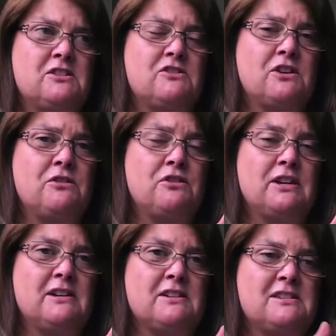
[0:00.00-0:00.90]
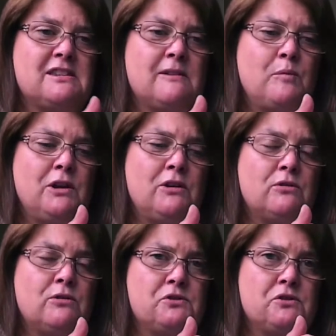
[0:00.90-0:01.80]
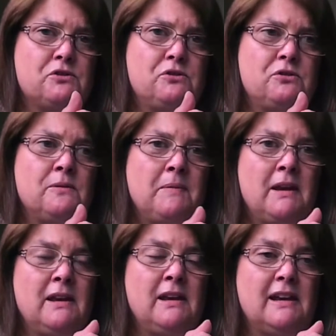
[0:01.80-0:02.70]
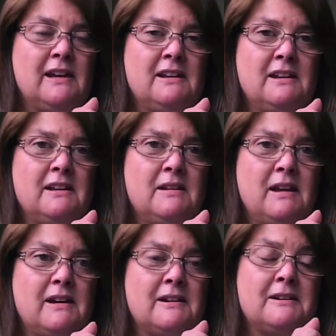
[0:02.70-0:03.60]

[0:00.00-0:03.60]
There's other things that we can also do in